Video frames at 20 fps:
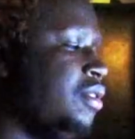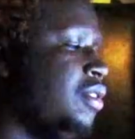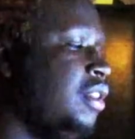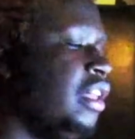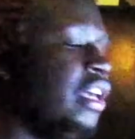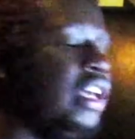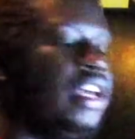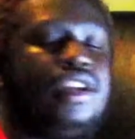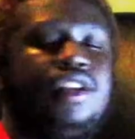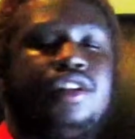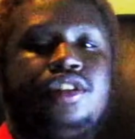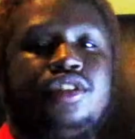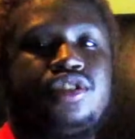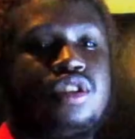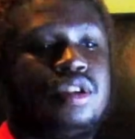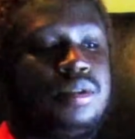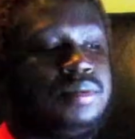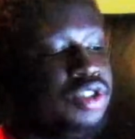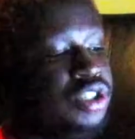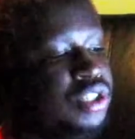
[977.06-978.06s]
Link in the
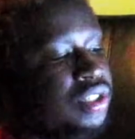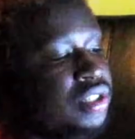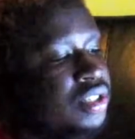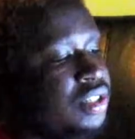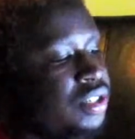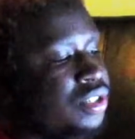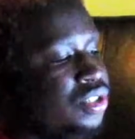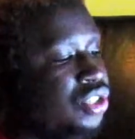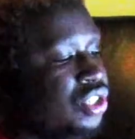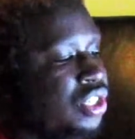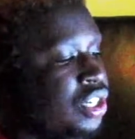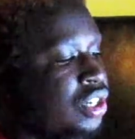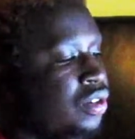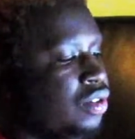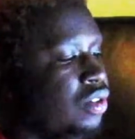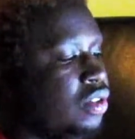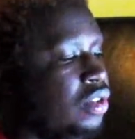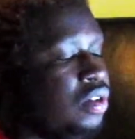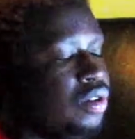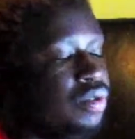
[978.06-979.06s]
description to the
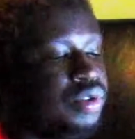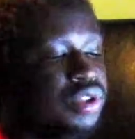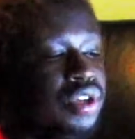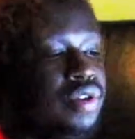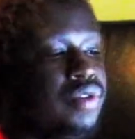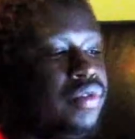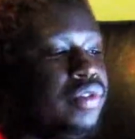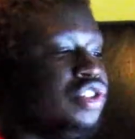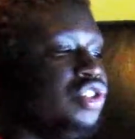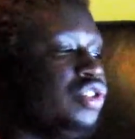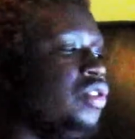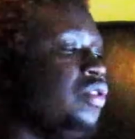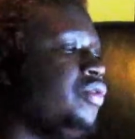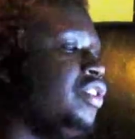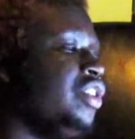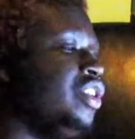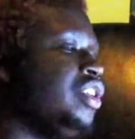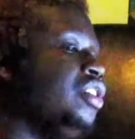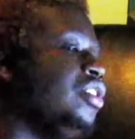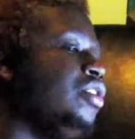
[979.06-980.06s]
channel along with the original
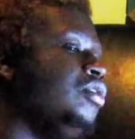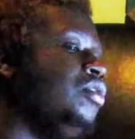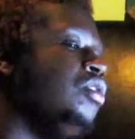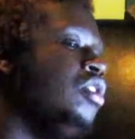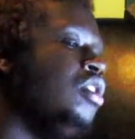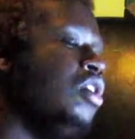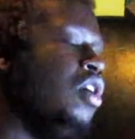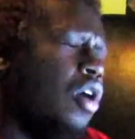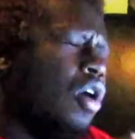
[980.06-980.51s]
video.